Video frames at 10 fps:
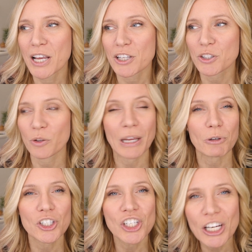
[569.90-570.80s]
So they
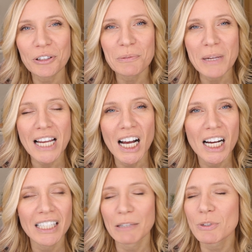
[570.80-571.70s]
were cheering me
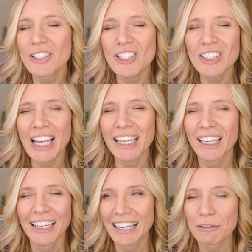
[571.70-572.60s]
on. It was just like,
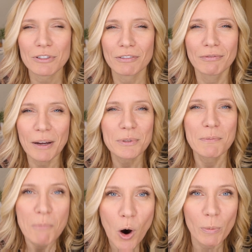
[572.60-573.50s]
it was a
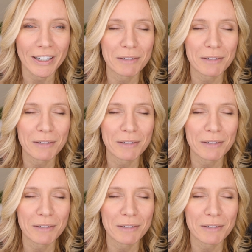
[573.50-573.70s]
moment.